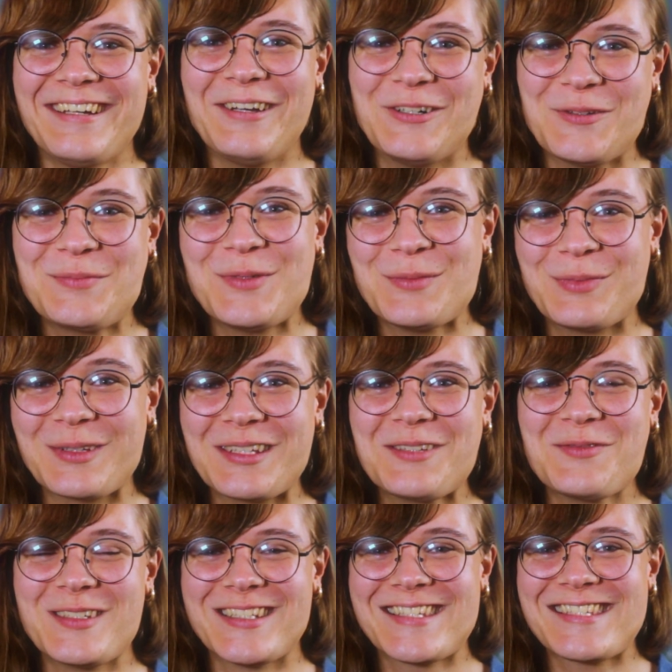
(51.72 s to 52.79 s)
I hope you
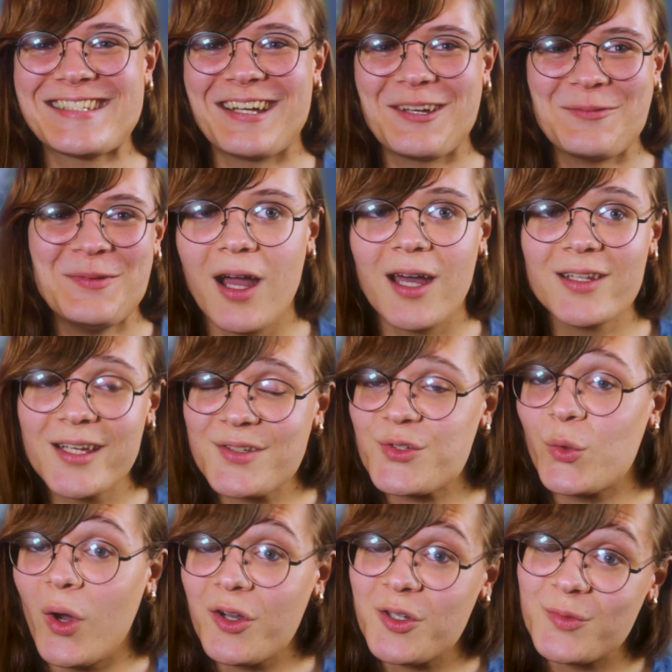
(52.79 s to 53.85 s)
believe me this time. I'd like
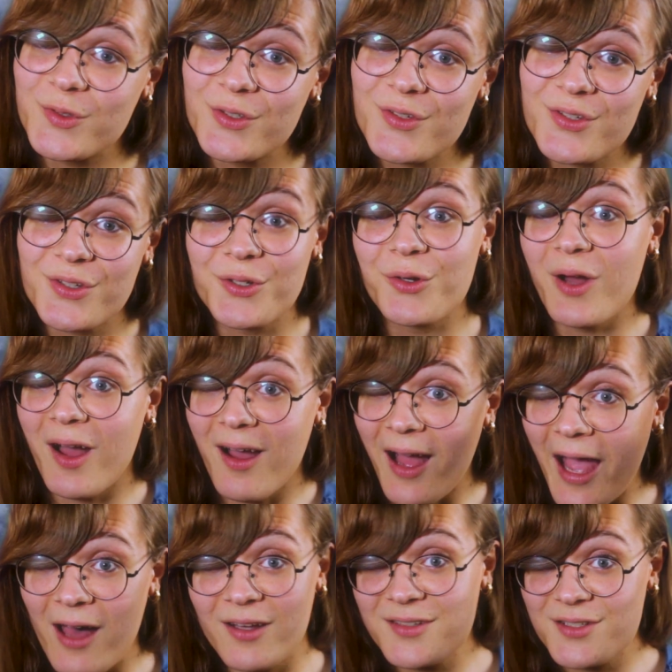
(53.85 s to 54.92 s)
to welcome you to
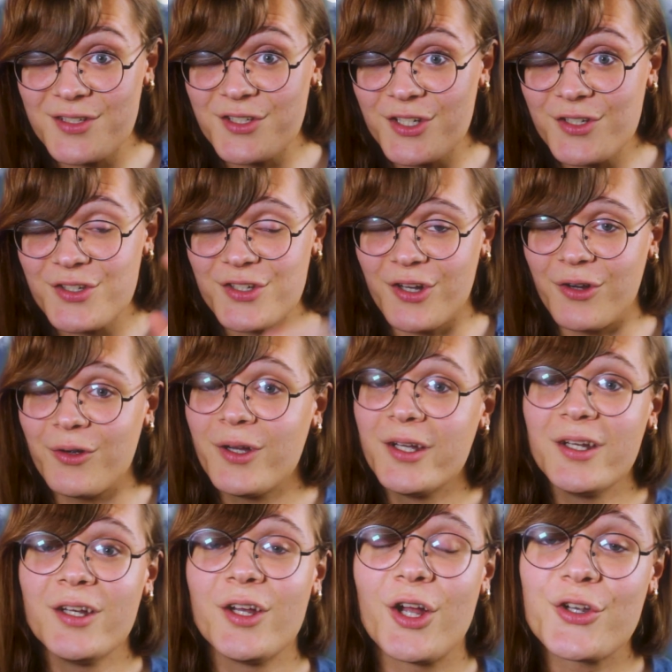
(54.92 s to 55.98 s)
Alex's Shit Show,
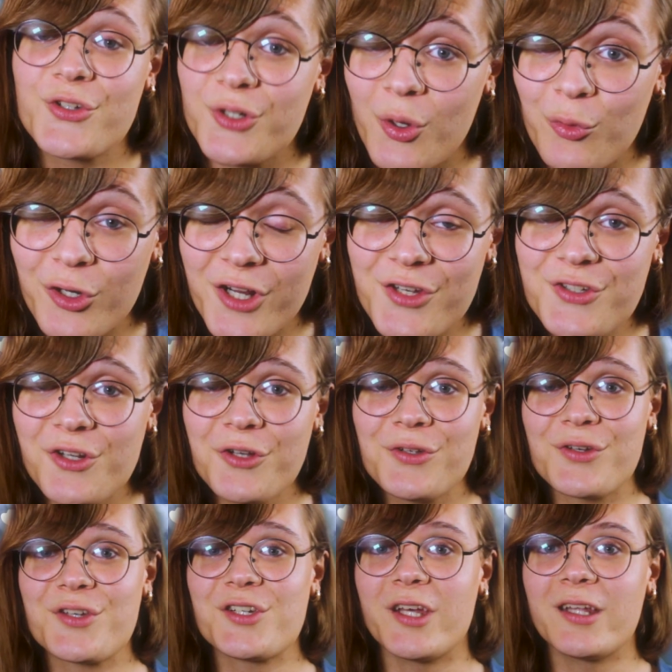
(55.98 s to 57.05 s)
a show where I show
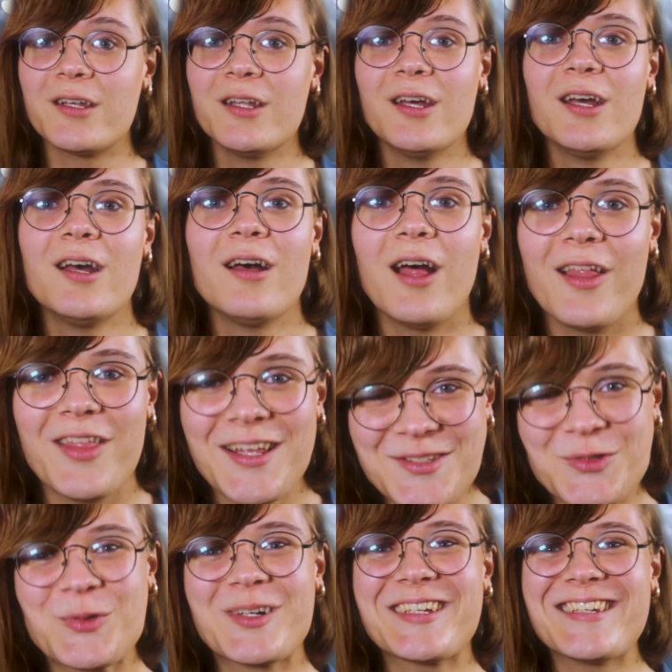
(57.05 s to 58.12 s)
you shit.
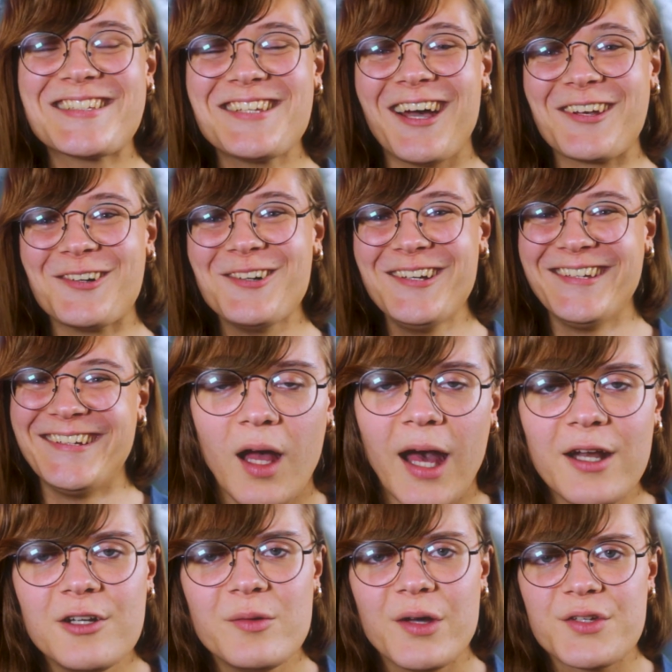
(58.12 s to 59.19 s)
That's a working title.
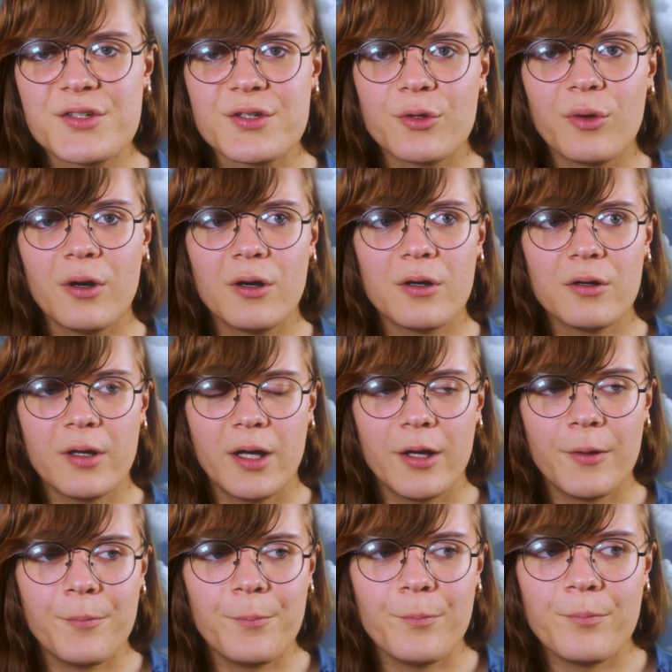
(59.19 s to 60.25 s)
I don't know about you all,
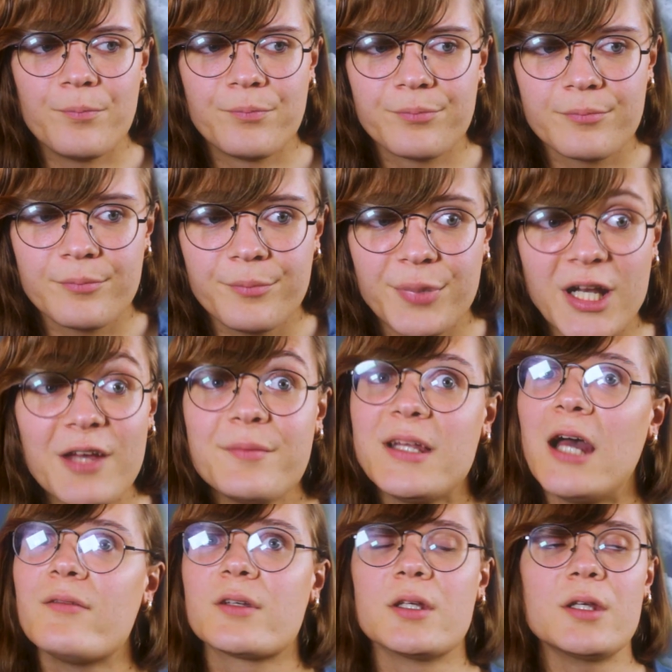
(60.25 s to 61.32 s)
um, but I've been
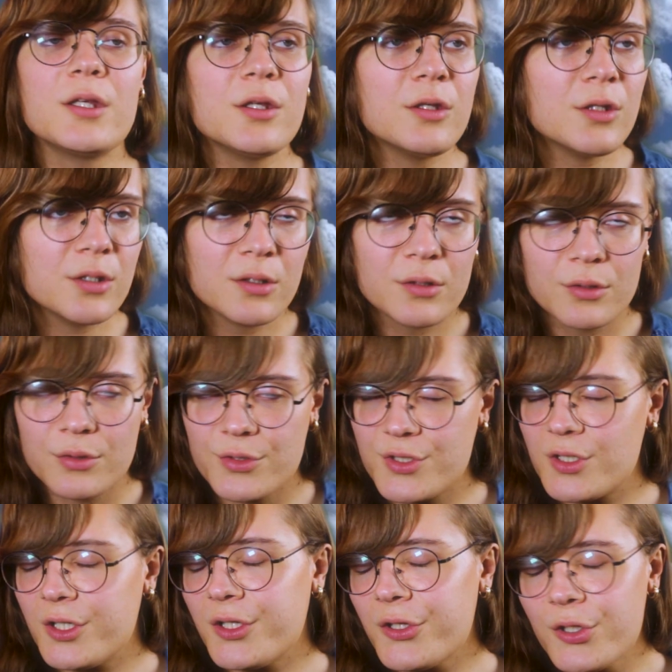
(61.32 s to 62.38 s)
having a
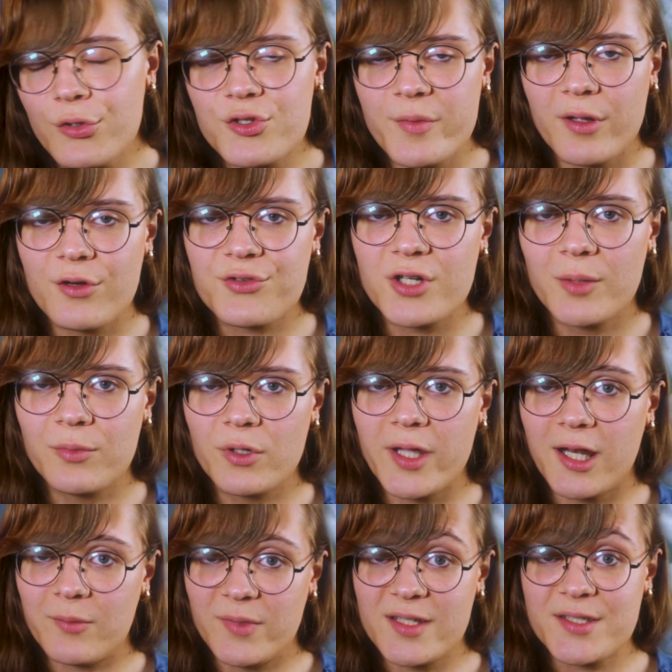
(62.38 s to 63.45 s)
huge, huge amount of trouble
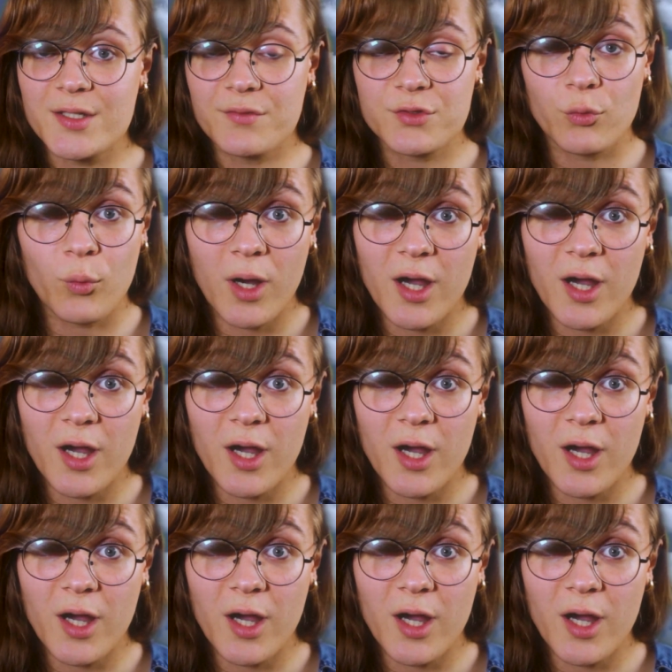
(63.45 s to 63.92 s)
getting myself to